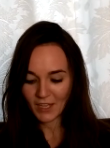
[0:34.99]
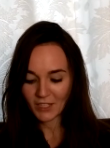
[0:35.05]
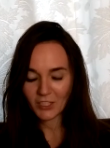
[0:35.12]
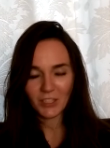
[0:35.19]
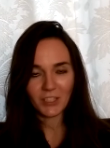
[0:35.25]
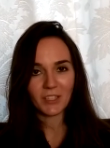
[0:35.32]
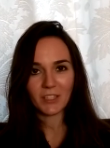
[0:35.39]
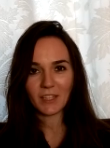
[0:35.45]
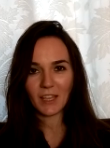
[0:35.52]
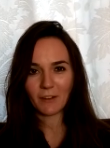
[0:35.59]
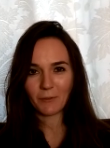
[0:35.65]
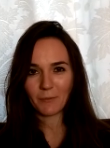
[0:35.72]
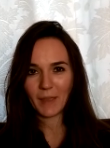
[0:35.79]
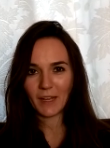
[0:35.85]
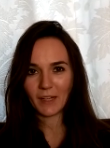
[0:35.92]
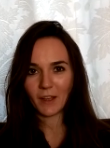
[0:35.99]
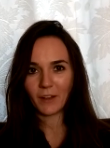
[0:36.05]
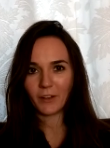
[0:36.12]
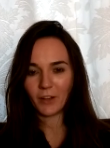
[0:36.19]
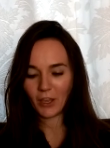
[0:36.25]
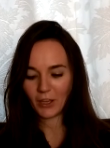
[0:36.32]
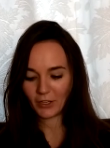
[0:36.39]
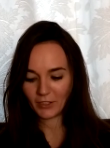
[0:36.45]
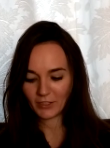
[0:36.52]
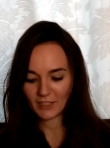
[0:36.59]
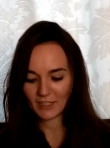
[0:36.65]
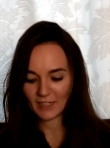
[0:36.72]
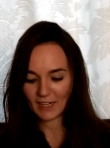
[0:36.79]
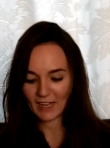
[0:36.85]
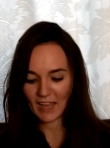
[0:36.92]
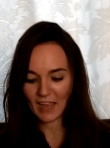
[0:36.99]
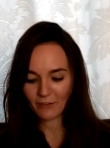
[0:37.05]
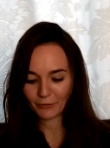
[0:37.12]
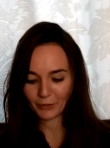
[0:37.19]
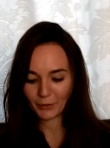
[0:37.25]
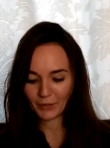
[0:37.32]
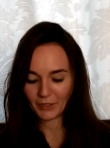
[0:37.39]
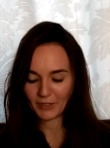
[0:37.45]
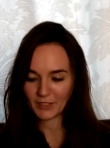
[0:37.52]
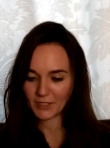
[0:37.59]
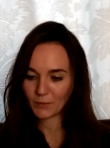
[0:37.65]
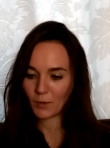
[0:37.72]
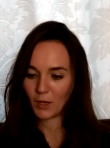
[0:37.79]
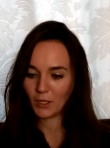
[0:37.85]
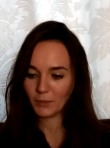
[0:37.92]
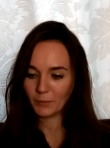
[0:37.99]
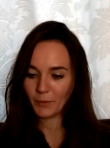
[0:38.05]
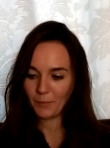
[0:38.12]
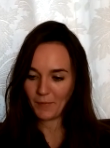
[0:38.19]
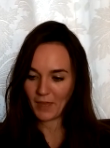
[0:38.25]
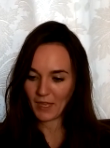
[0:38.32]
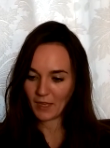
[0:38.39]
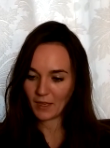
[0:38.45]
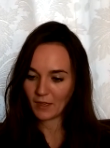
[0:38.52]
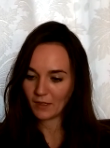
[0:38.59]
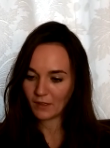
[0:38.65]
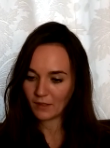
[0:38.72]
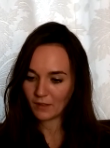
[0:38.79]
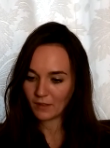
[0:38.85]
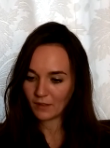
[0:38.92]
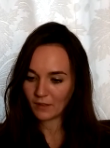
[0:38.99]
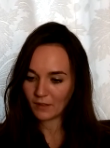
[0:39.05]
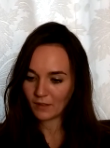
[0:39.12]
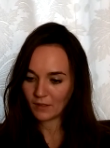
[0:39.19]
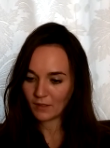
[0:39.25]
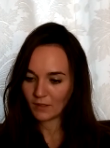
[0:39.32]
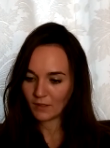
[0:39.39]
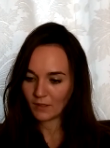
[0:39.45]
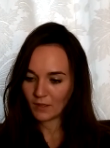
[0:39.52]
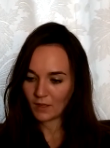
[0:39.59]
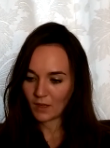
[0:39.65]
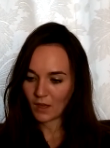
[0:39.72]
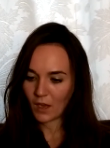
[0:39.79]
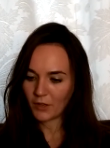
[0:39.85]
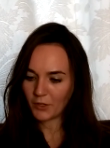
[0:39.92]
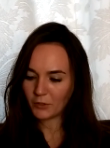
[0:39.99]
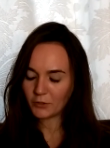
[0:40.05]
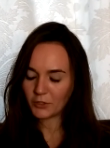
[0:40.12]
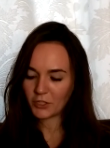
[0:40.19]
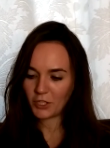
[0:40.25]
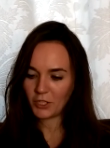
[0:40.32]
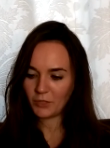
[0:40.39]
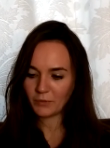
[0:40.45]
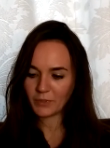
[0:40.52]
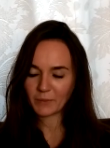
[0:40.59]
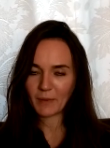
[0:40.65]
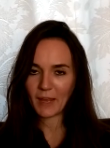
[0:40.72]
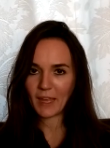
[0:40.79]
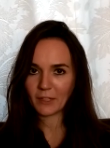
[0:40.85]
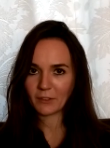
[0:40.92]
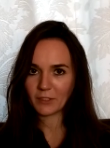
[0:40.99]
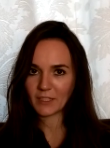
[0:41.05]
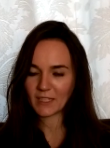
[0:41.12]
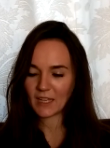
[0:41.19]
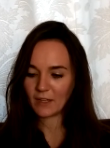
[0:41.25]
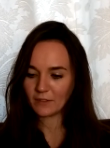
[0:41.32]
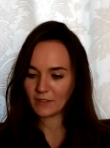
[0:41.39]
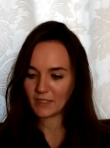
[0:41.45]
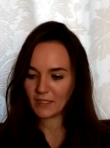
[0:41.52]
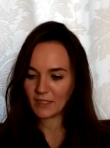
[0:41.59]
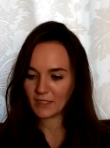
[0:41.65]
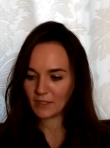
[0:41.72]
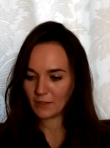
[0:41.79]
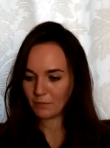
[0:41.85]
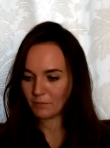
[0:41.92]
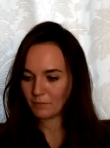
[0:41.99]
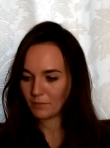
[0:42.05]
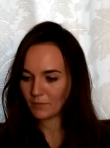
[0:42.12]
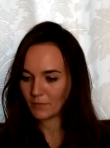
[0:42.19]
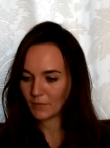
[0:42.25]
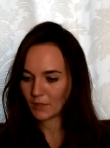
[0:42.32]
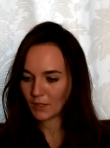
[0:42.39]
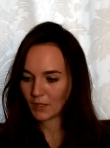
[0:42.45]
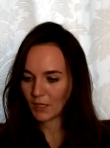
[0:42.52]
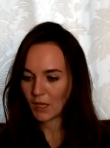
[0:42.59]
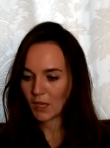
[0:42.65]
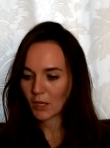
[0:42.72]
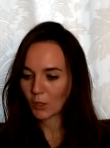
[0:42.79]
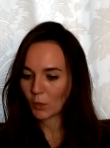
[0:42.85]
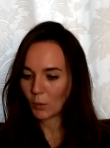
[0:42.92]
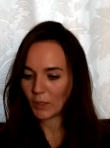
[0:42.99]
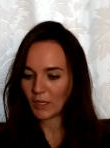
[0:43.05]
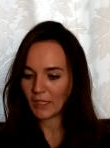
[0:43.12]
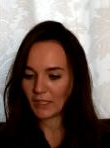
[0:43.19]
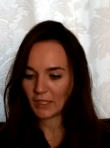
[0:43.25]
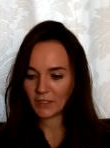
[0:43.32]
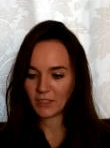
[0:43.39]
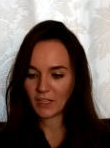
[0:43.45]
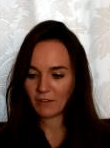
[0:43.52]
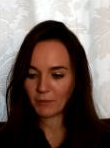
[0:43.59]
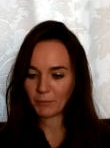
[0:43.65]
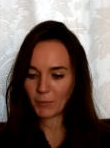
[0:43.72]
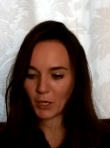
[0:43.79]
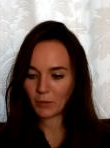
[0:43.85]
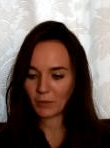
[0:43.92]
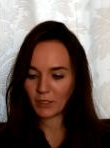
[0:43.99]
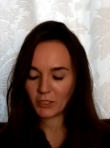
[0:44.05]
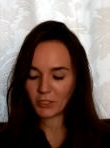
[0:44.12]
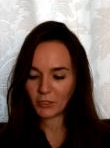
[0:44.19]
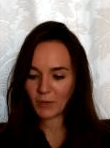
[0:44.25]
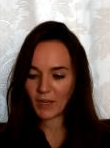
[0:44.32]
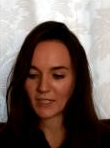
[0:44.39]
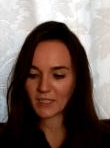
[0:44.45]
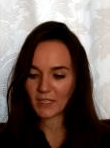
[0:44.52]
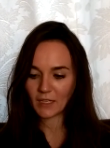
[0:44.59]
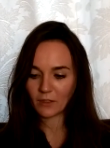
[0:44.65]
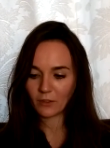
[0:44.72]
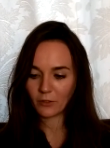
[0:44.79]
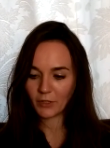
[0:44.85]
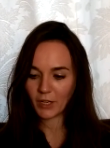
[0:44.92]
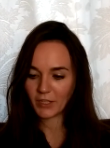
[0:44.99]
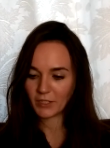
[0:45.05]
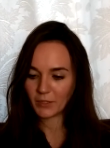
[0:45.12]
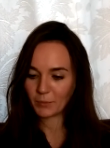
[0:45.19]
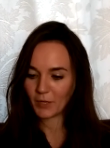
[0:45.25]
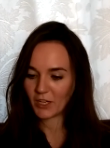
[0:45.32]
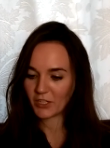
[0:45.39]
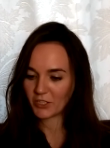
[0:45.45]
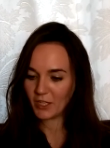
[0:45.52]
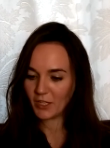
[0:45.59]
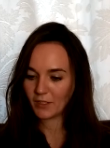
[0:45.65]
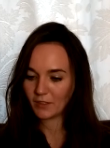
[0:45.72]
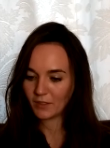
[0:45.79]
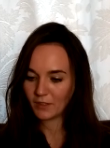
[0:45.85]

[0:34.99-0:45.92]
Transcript: just as they remain unknown to nearly everyone in this world but me." An old tune was playing on the sound system. Queen and David Bowie duetting on Under Pressure.